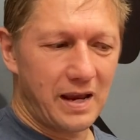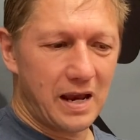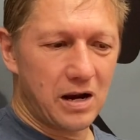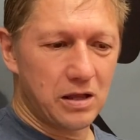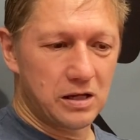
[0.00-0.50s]

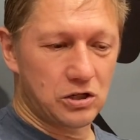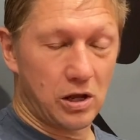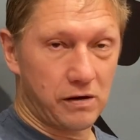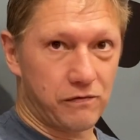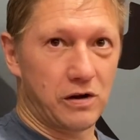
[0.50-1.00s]
And it's
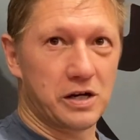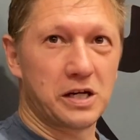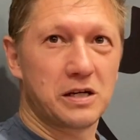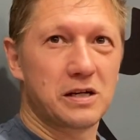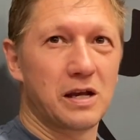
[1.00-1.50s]
like fighting.
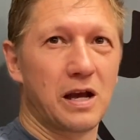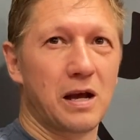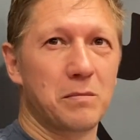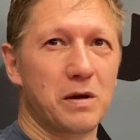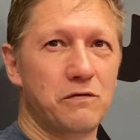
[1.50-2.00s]

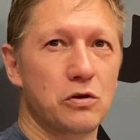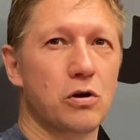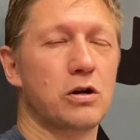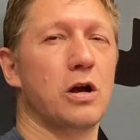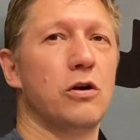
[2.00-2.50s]
If you're
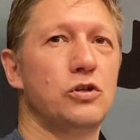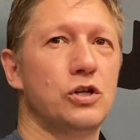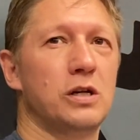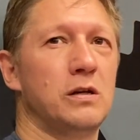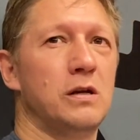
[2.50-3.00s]
not
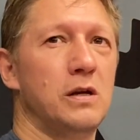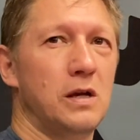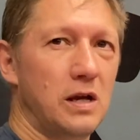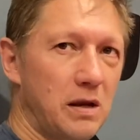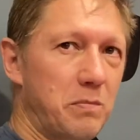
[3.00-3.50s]
coaching
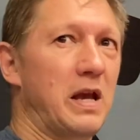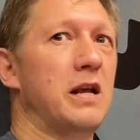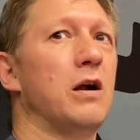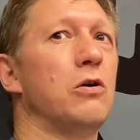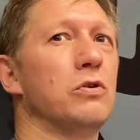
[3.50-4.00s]
and pad
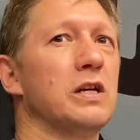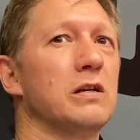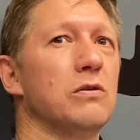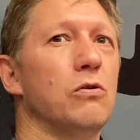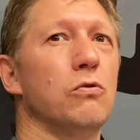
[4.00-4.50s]
holding
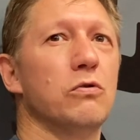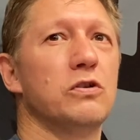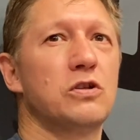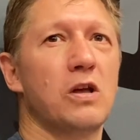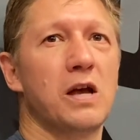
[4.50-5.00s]
all the
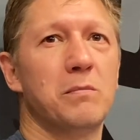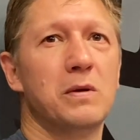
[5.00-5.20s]
time,